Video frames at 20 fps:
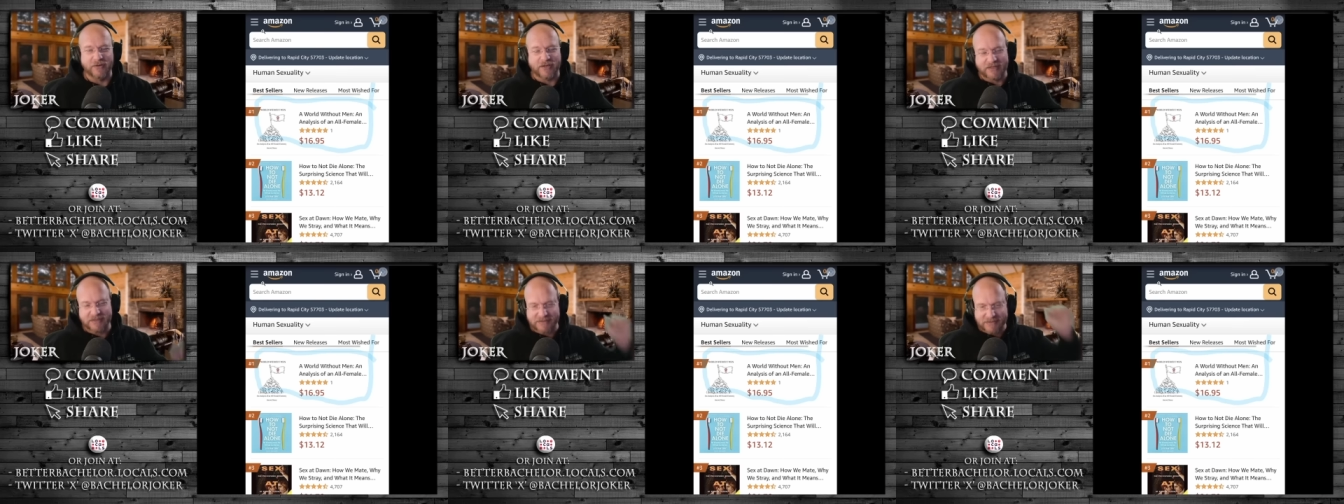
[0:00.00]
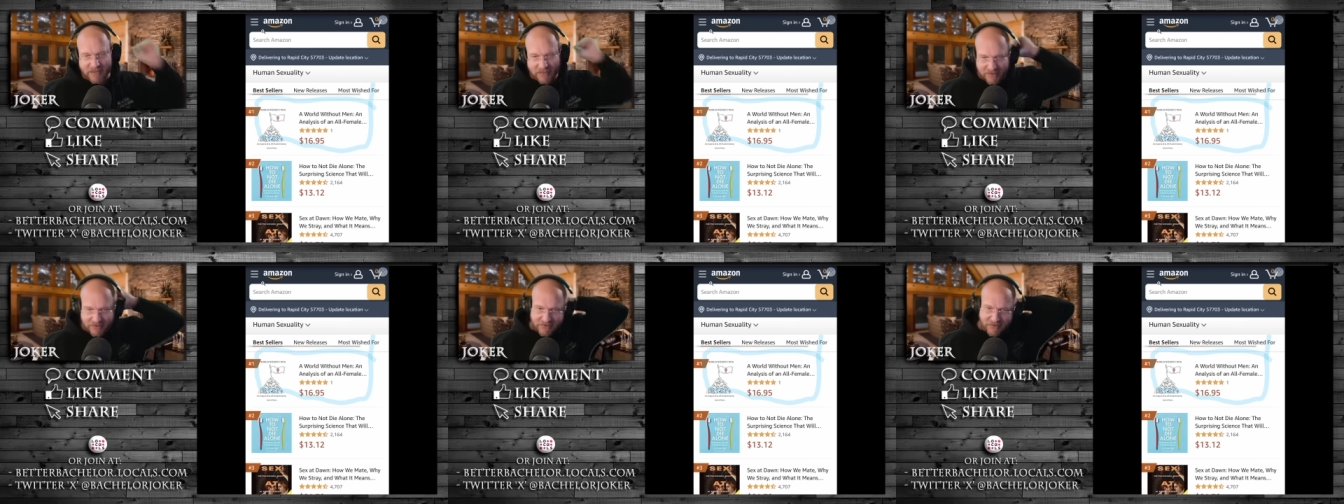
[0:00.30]
He
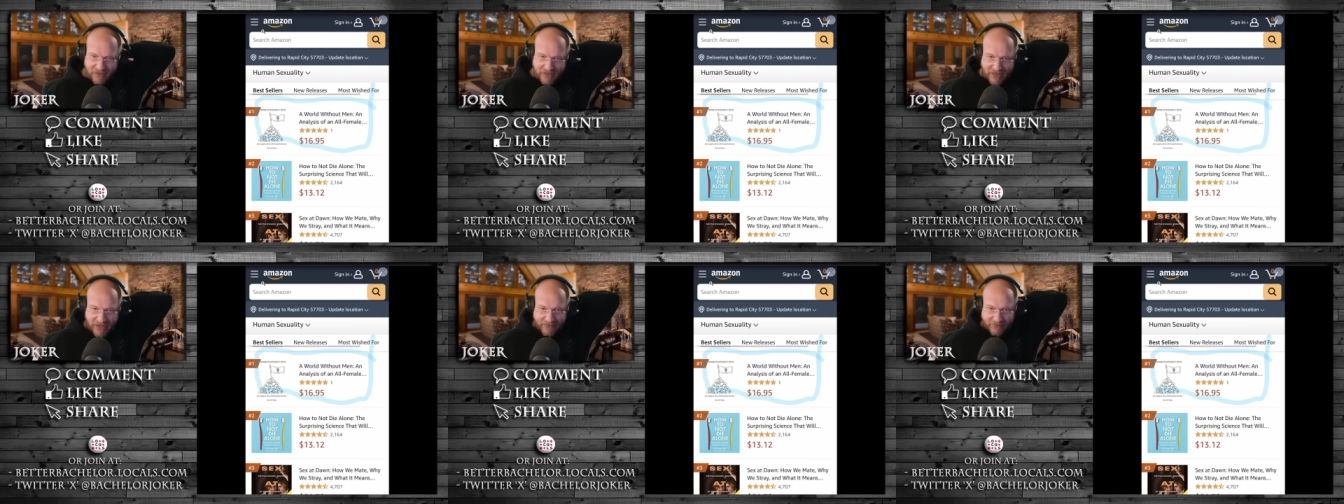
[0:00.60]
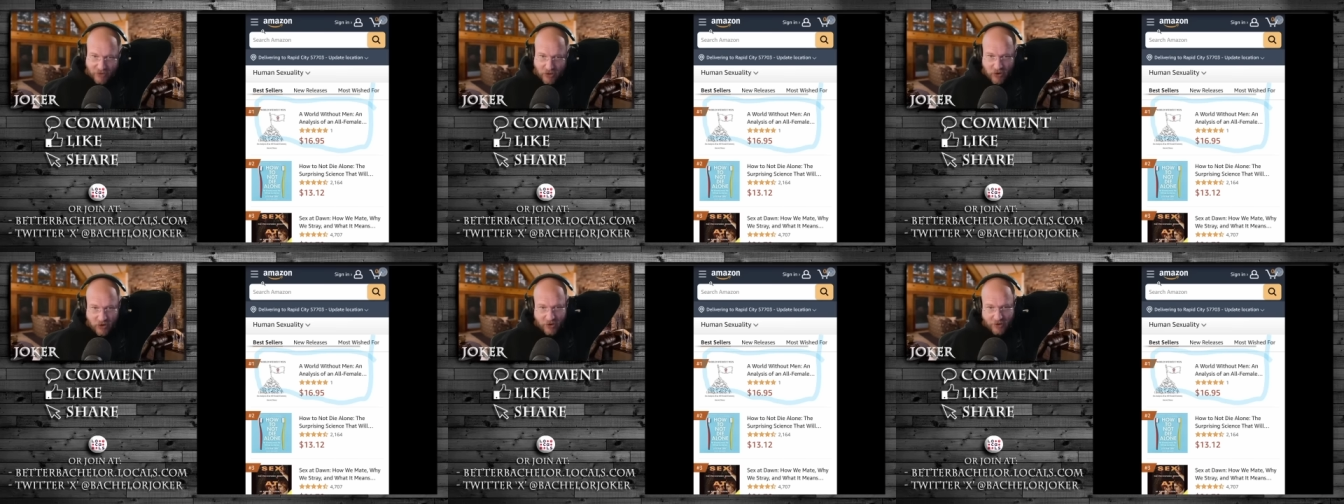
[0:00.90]
said he's going to have
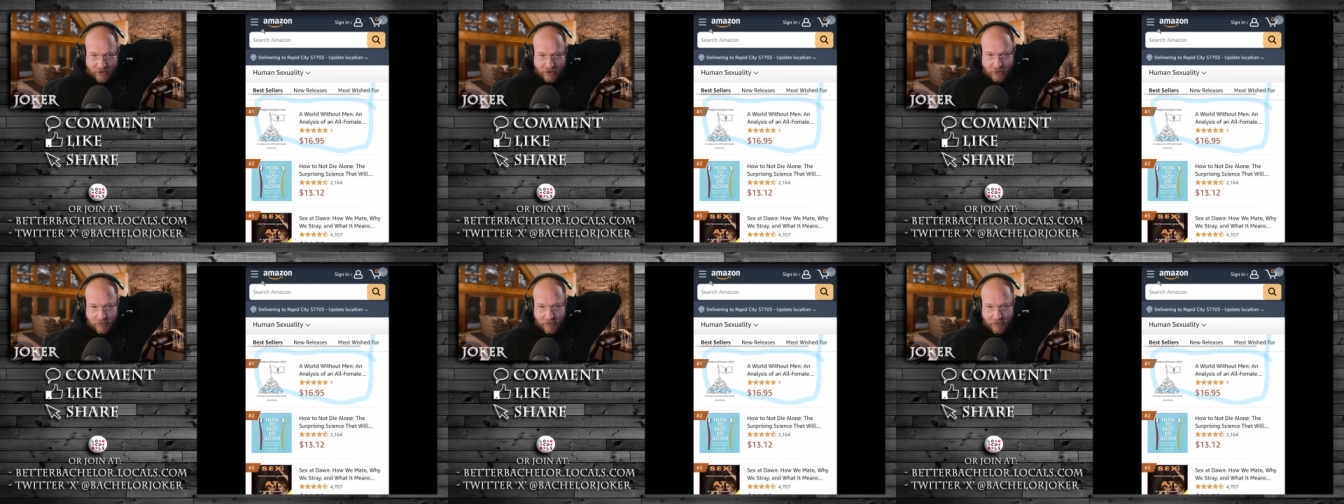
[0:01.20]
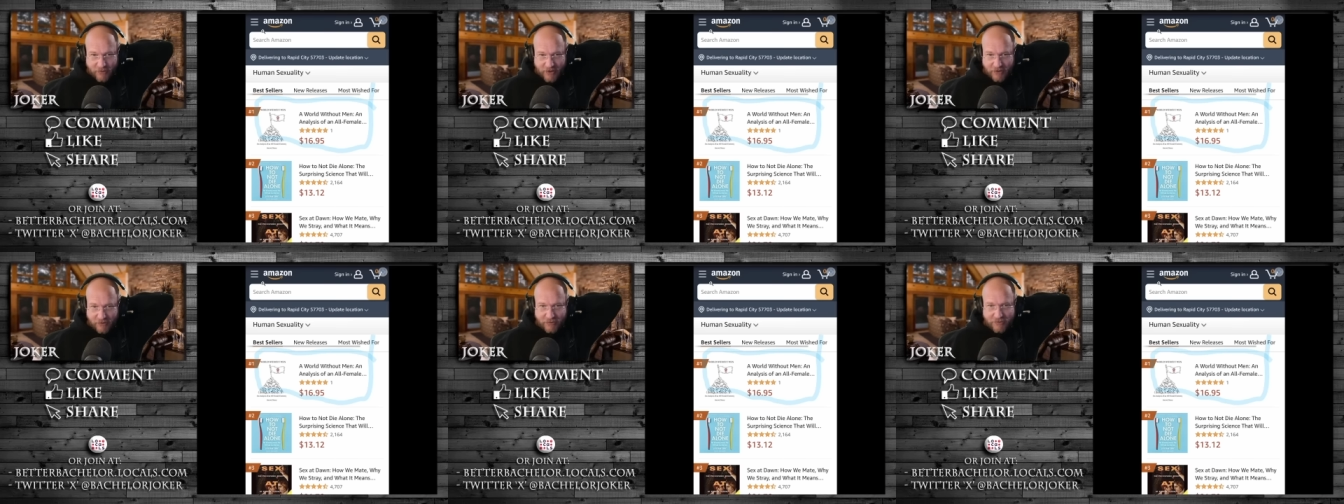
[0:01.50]
it audio in
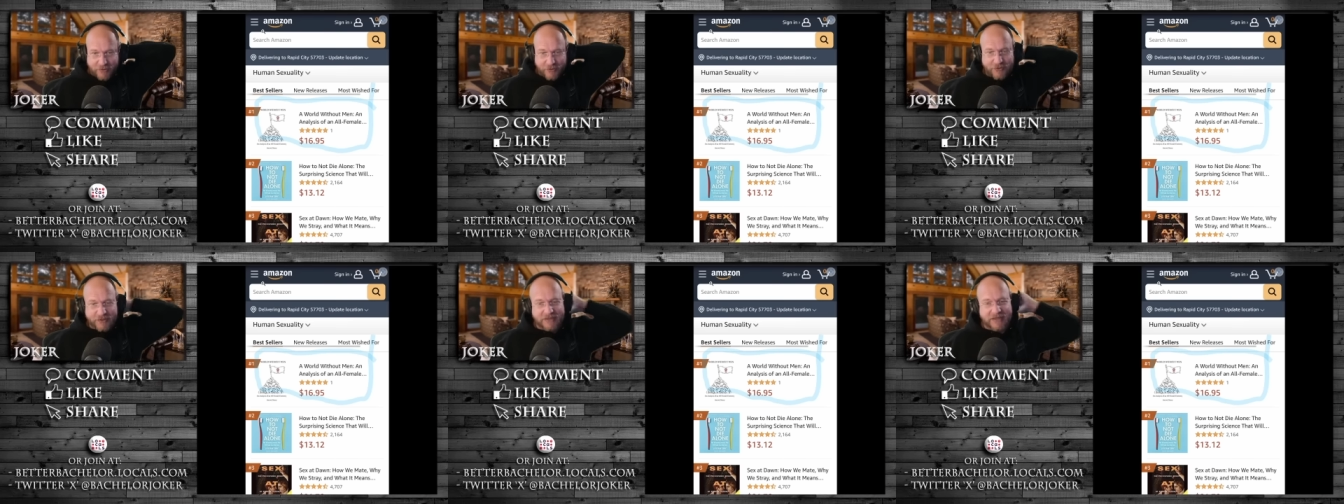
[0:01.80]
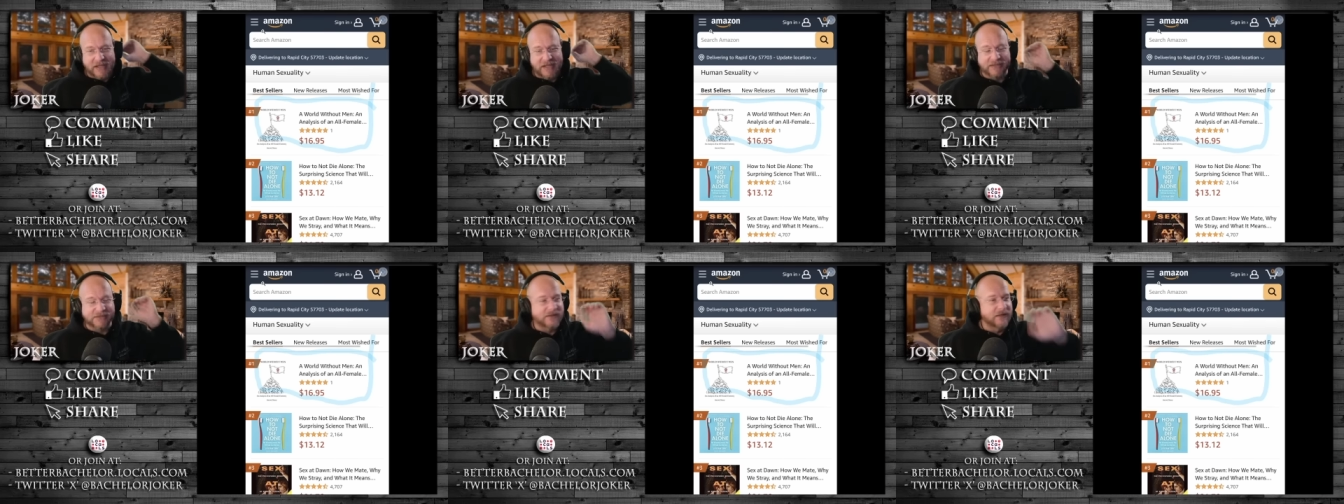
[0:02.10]
about 30
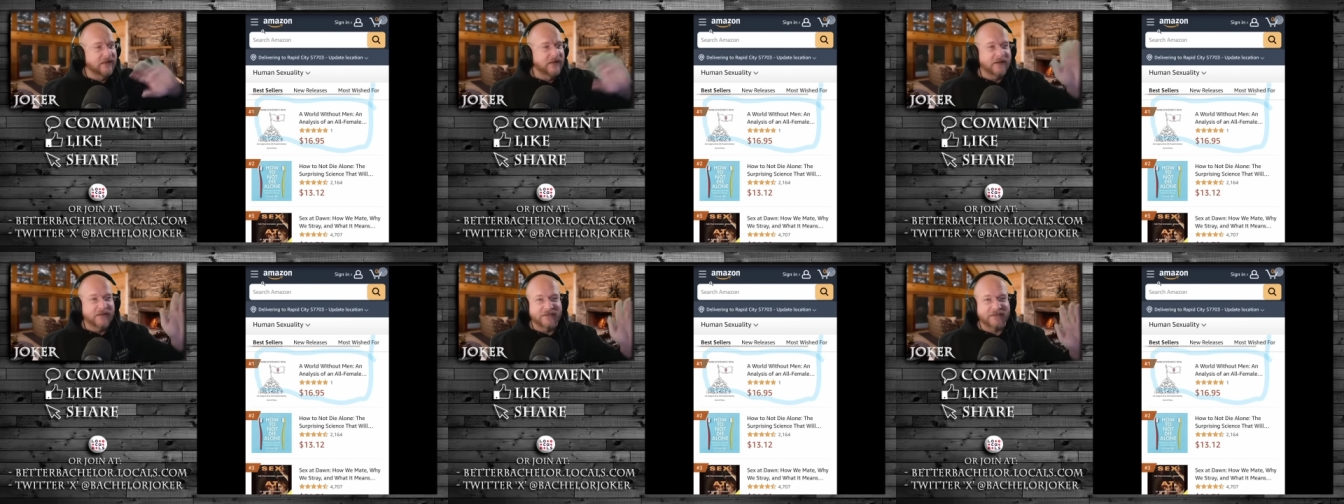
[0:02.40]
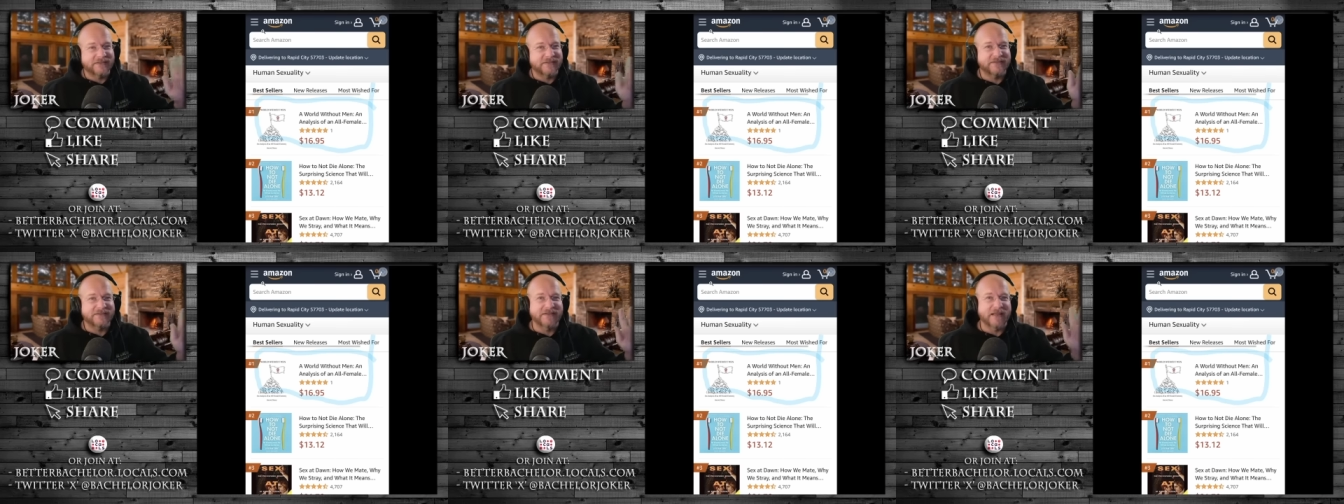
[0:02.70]
days.
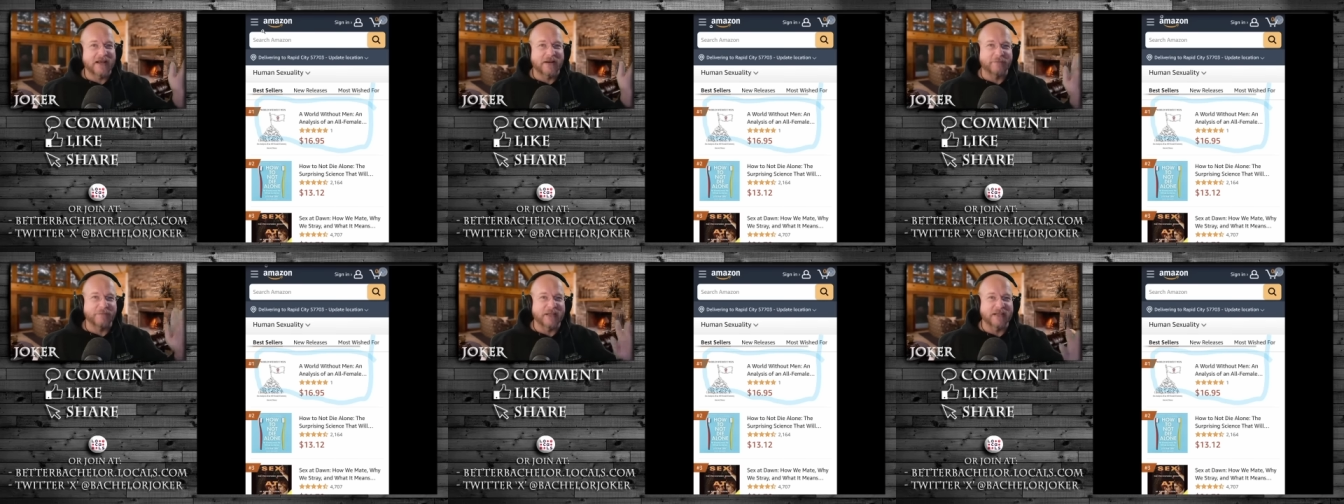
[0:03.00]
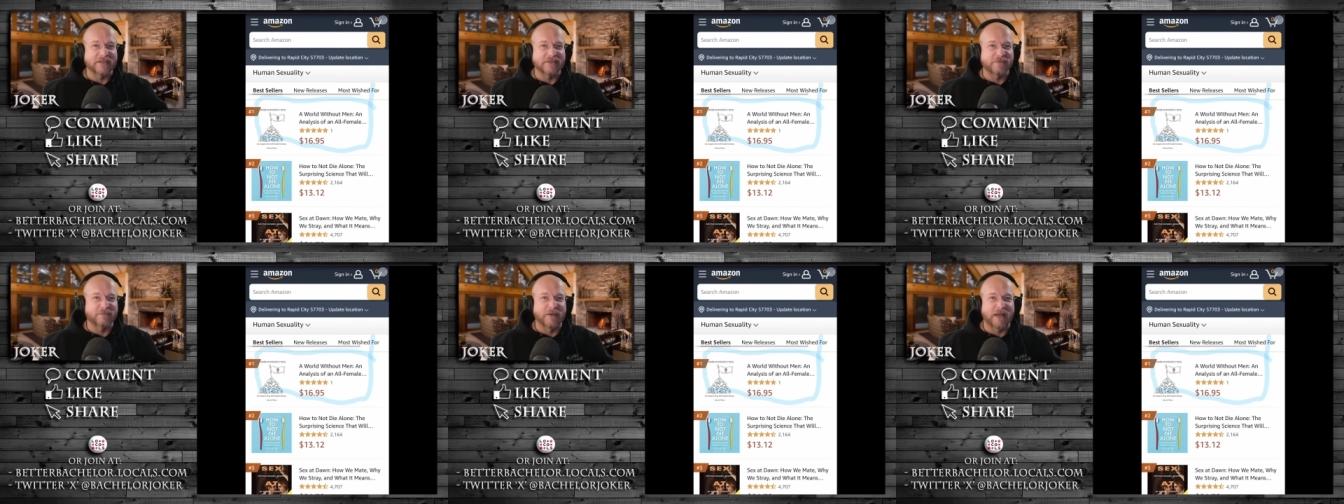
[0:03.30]
This is not a
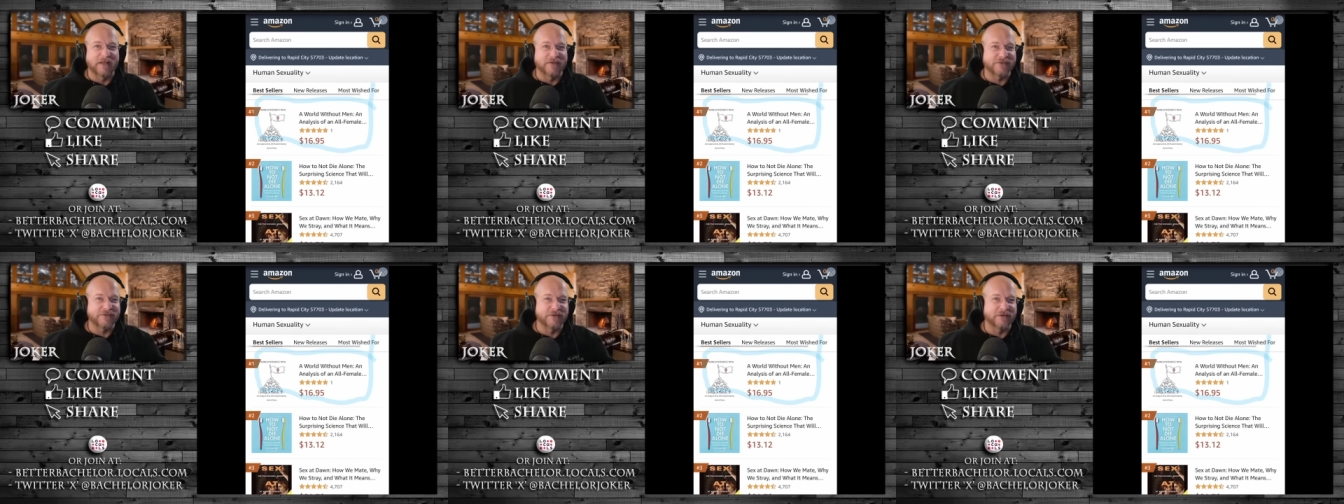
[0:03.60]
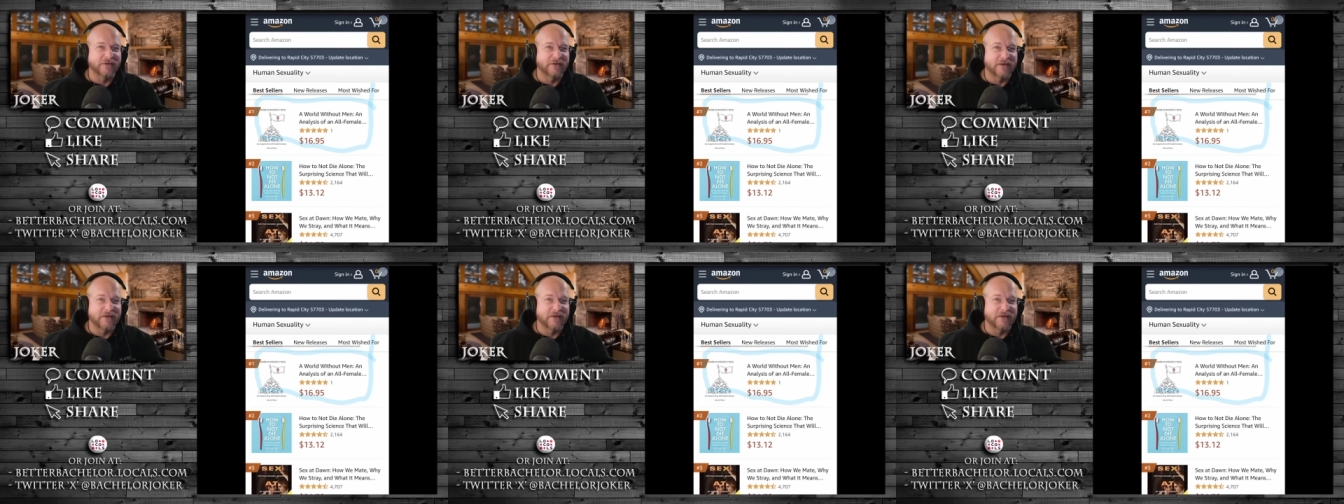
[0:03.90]
paid sponsor.